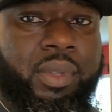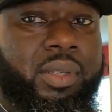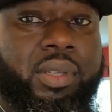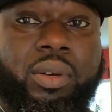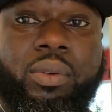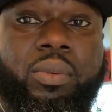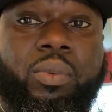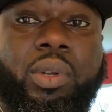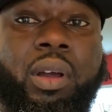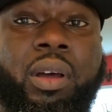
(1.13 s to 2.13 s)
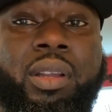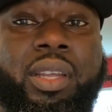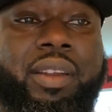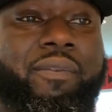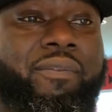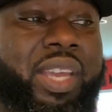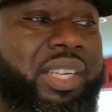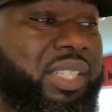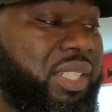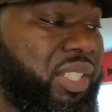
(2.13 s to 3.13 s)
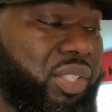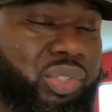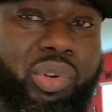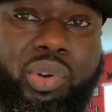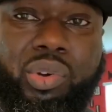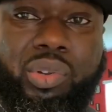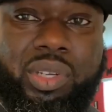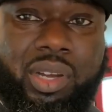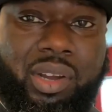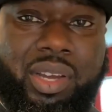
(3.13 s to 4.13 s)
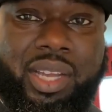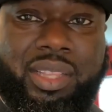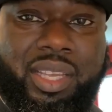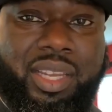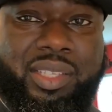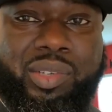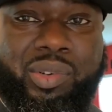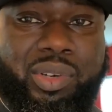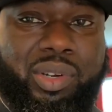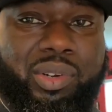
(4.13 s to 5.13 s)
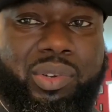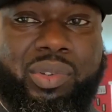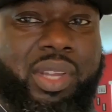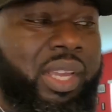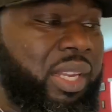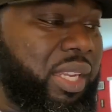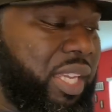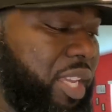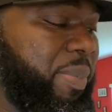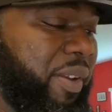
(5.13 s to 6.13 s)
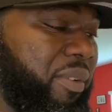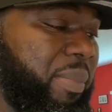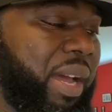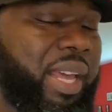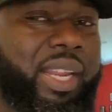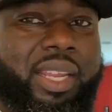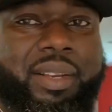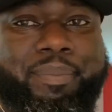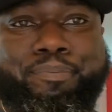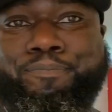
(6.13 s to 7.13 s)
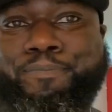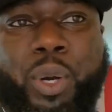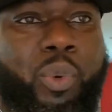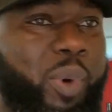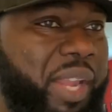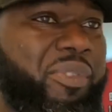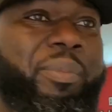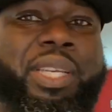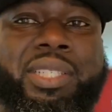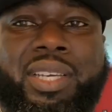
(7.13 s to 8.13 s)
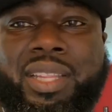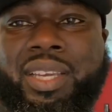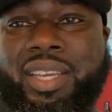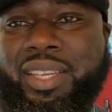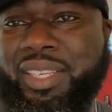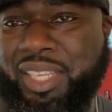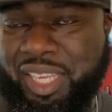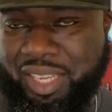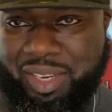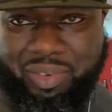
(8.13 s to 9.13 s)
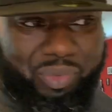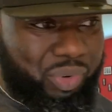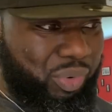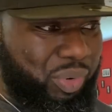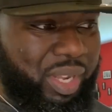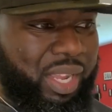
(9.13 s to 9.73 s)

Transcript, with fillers: So with all the infection control and all kind of things going on to keep everybody away from each other and to